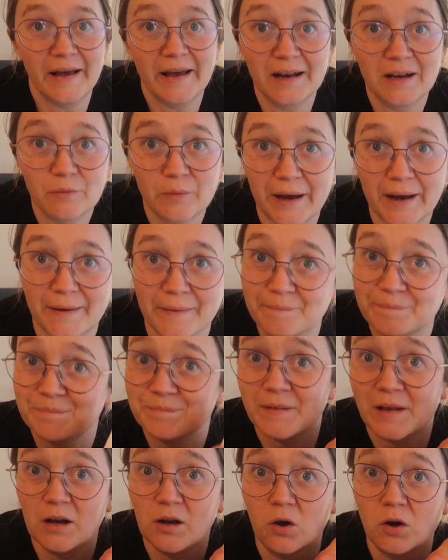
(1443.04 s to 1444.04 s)
Anyway,
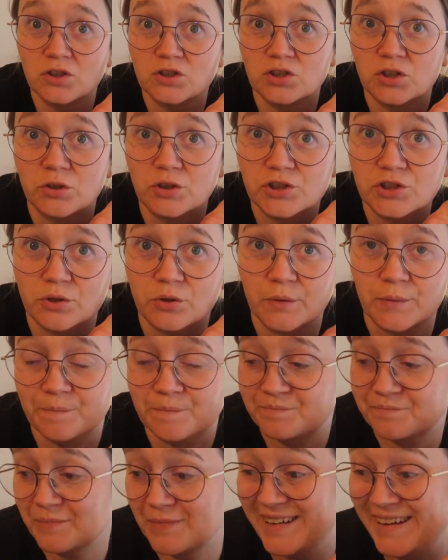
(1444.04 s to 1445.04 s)
long story short,
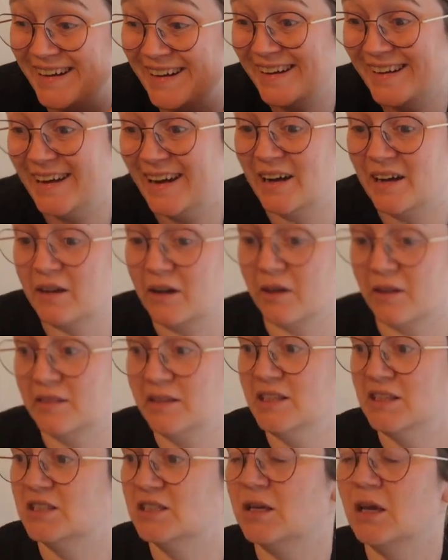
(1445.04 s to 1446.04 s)
I got
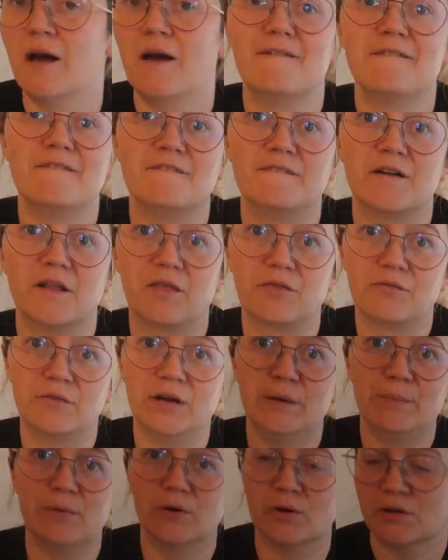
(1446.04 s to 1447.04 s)
these
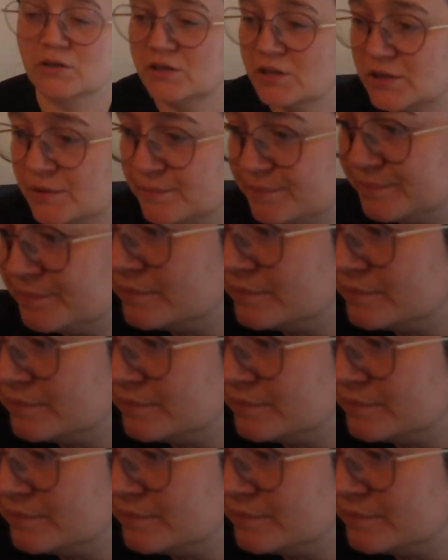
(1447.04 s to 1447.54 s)
three books.